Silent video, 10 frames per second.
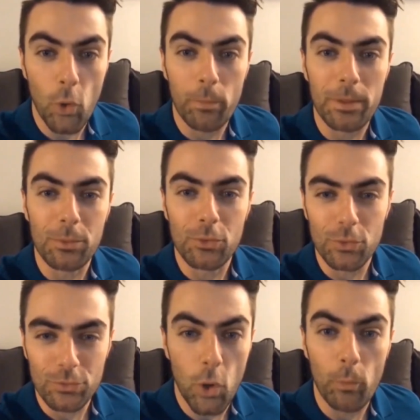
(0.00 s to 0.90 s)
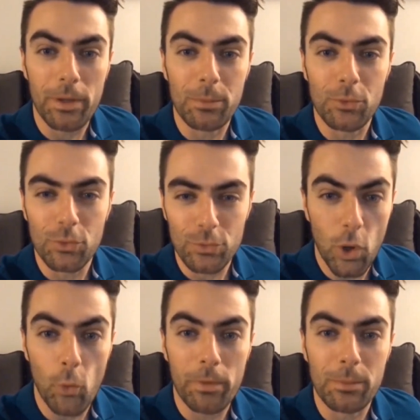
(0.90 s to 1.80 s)
old people do. Old people do.
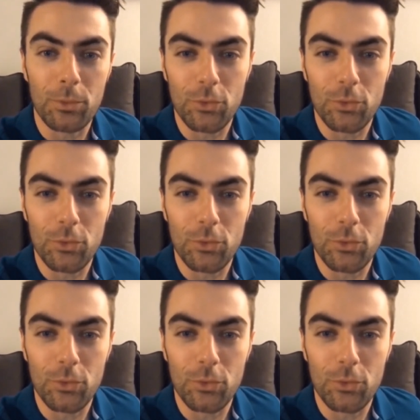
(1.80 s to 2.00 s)
Old people